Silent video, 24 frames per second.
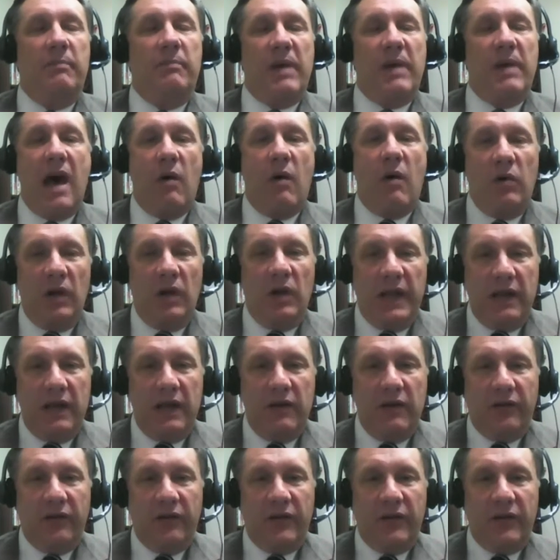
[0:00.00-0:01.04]
power
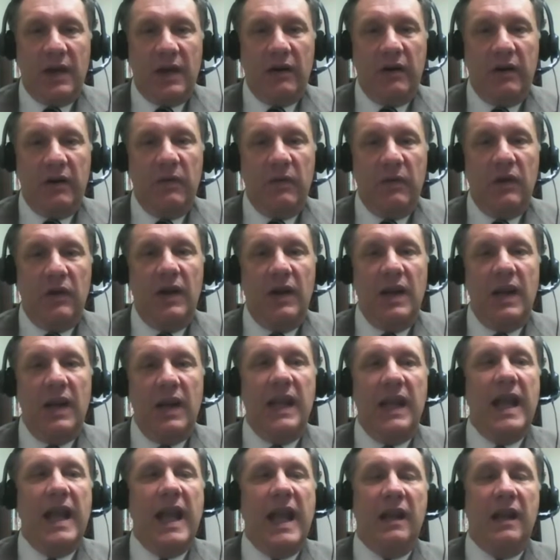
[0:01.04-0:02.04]
leaders in their community,